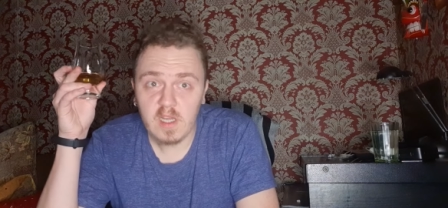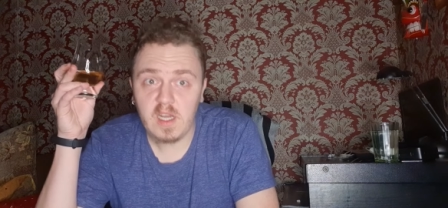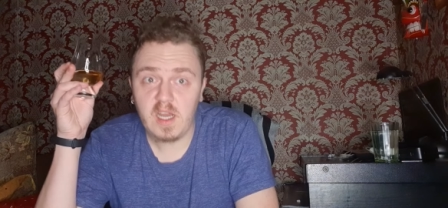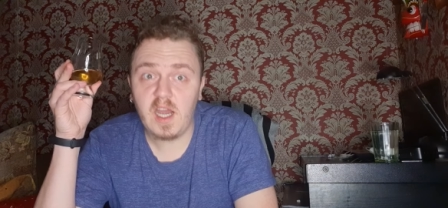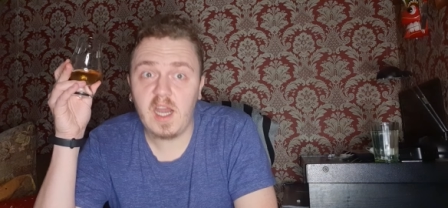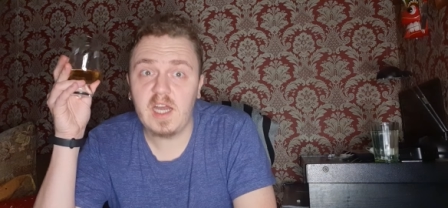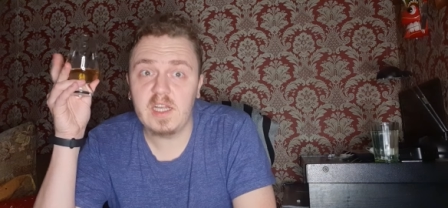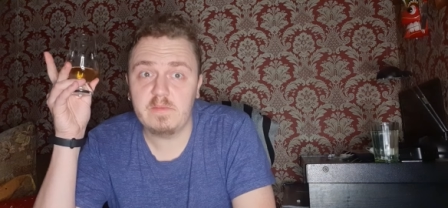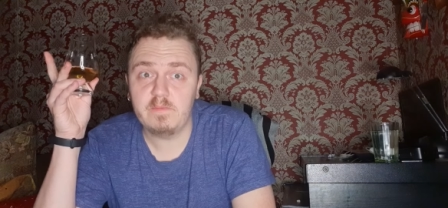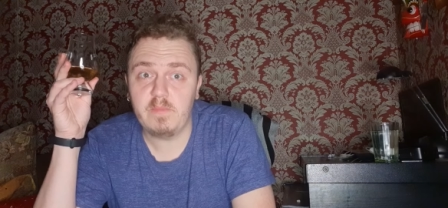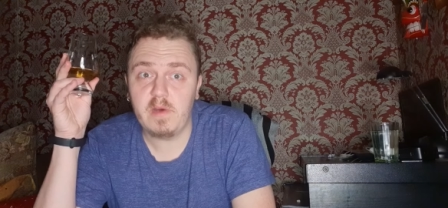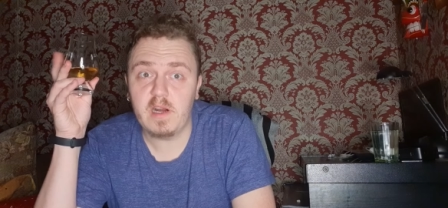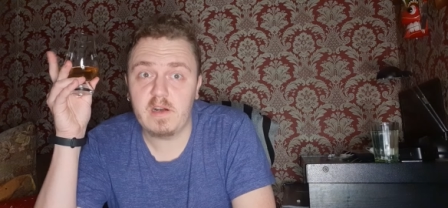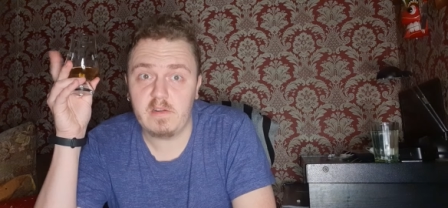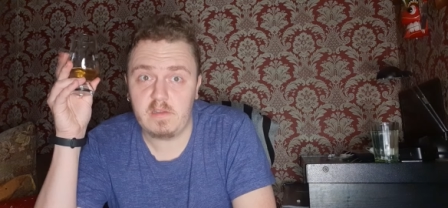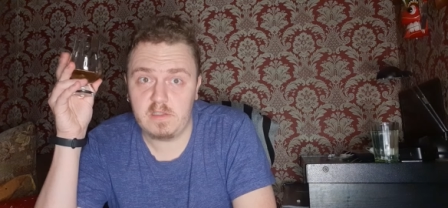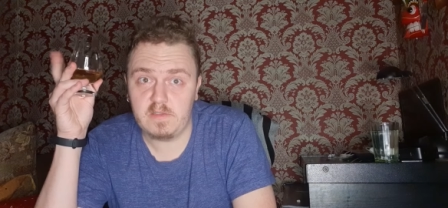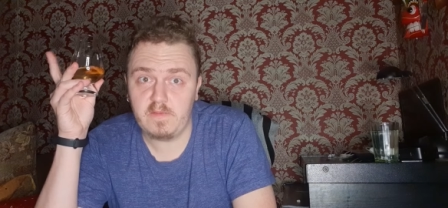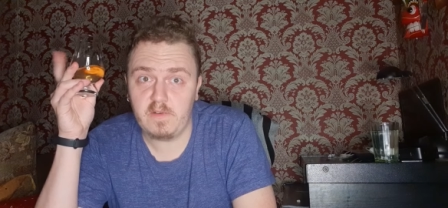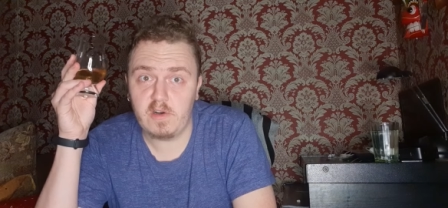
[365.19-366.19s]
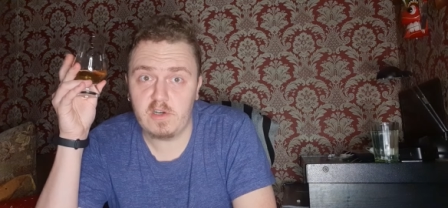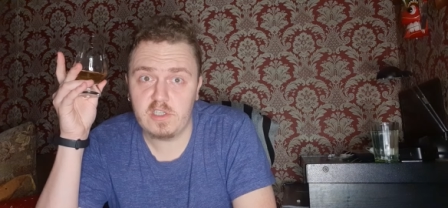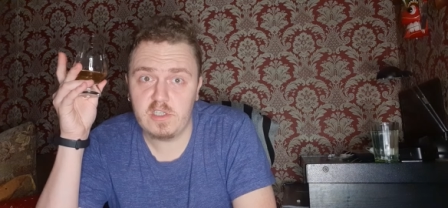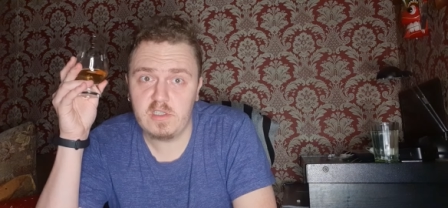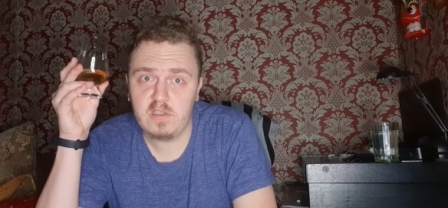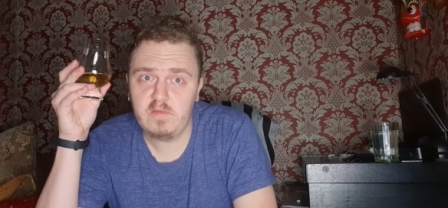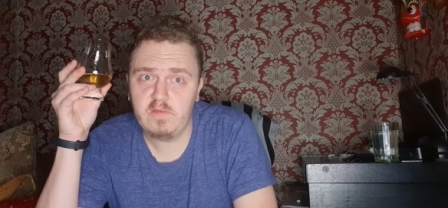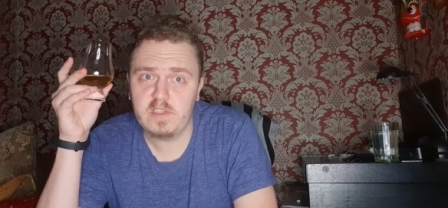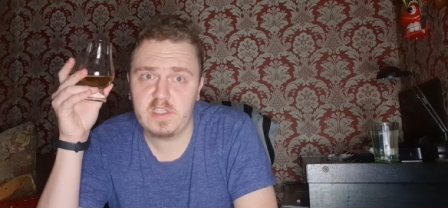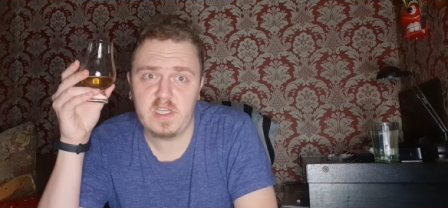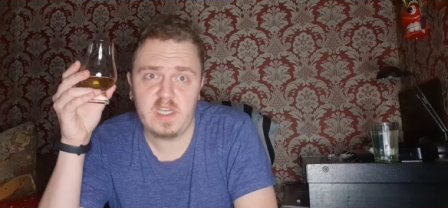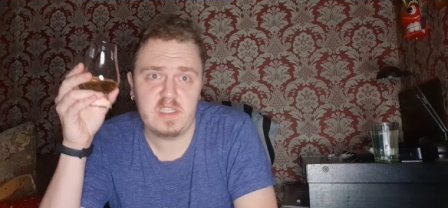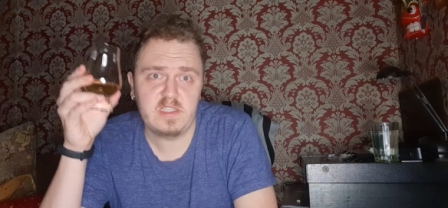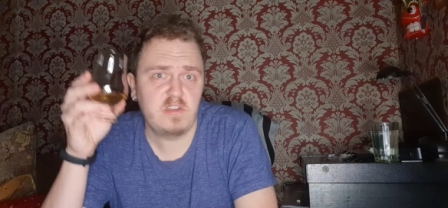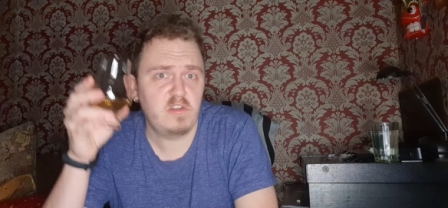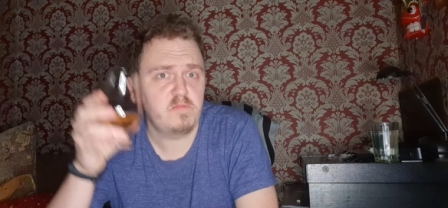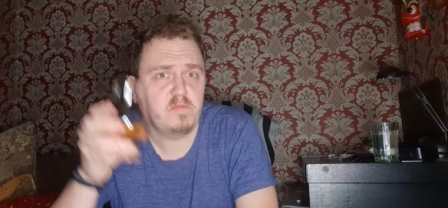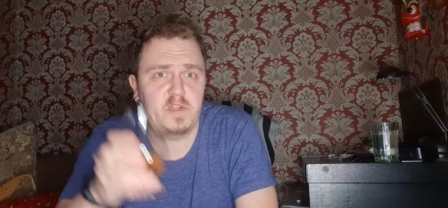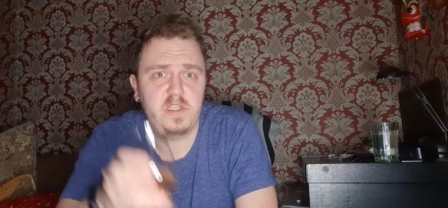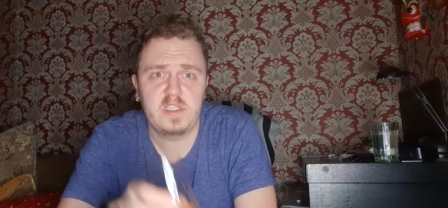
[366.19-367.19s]
unbarreled version, which has
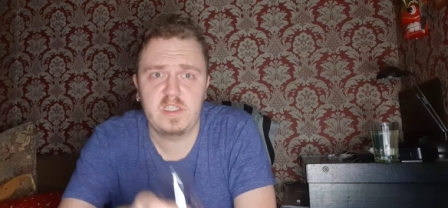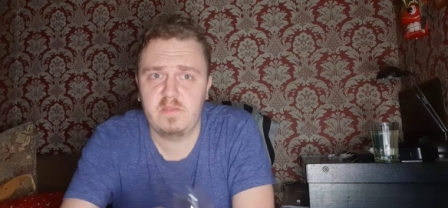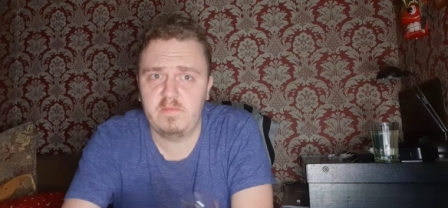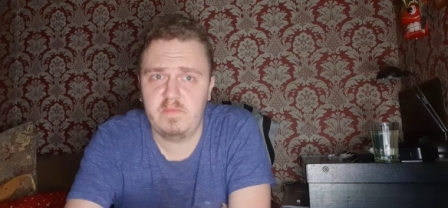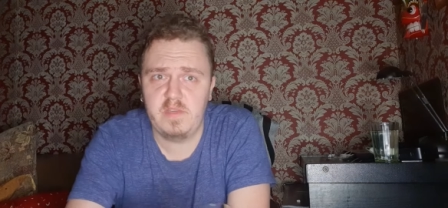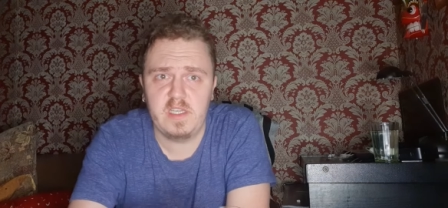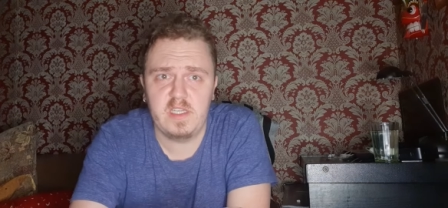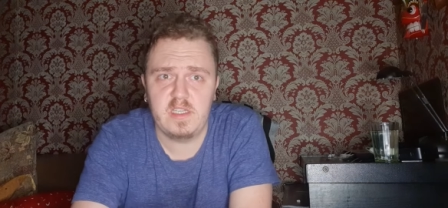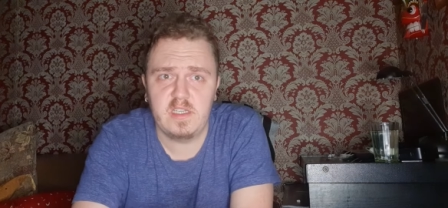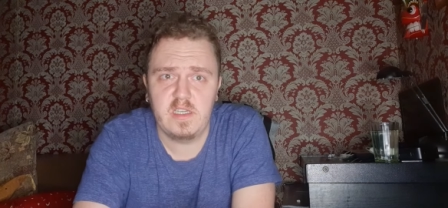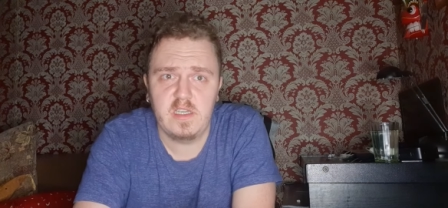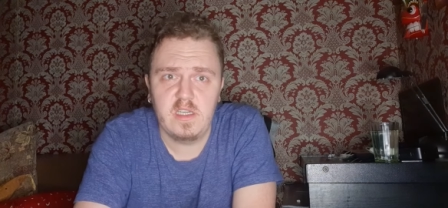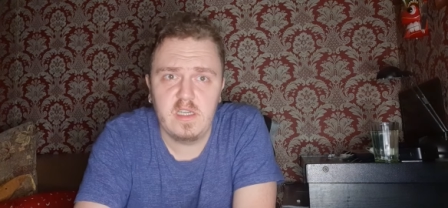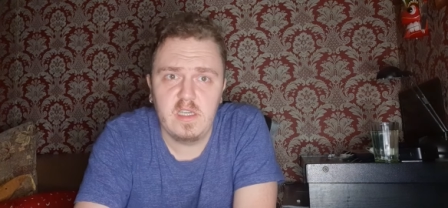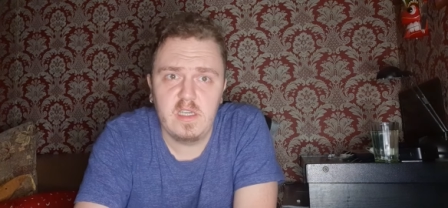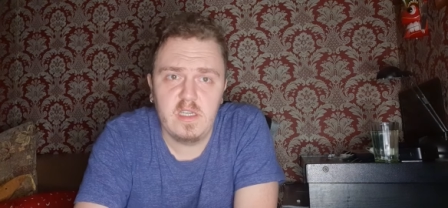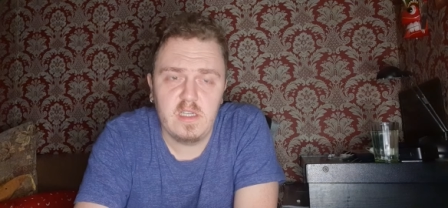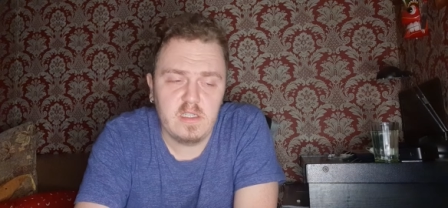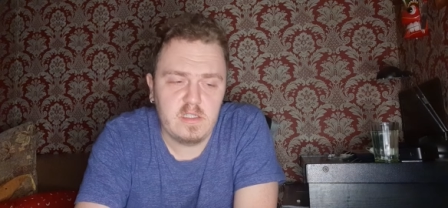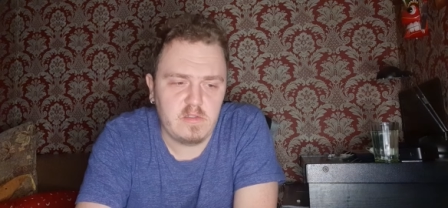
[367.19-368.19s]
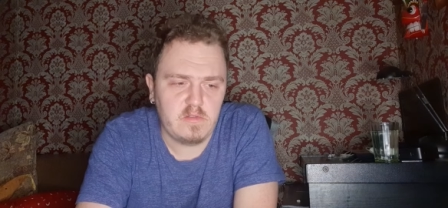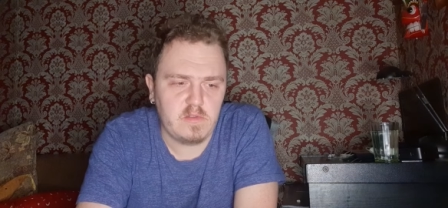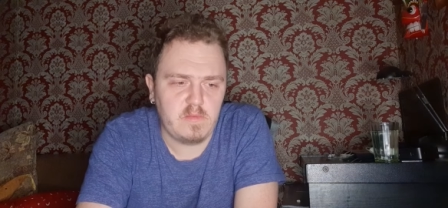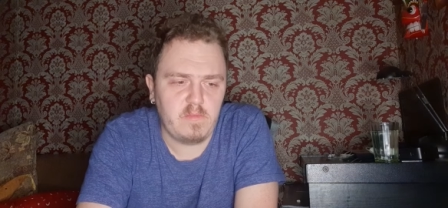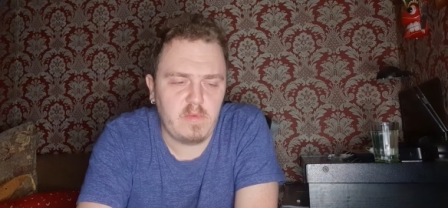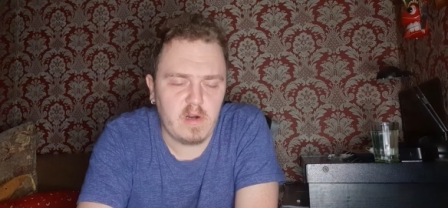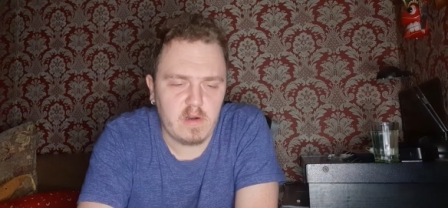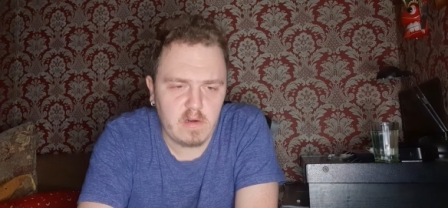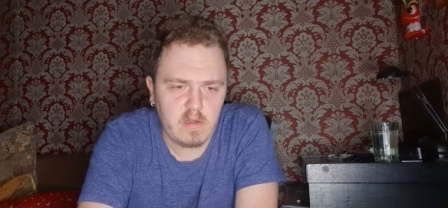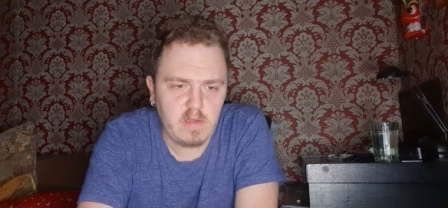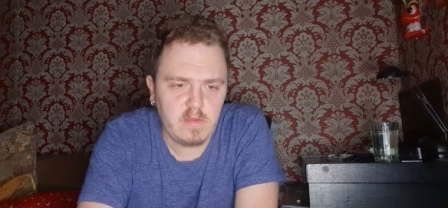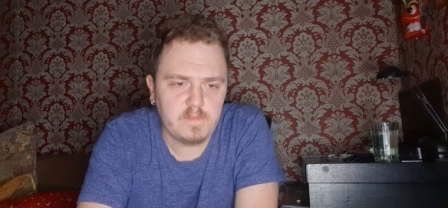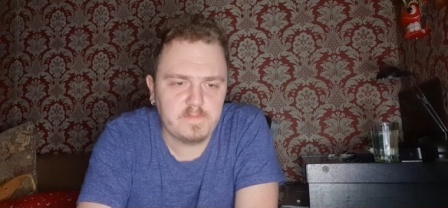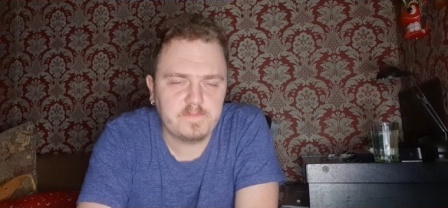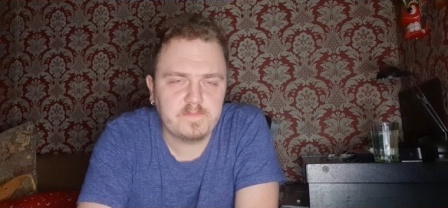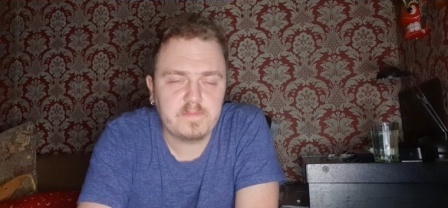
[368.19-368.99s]
not been to the barrel.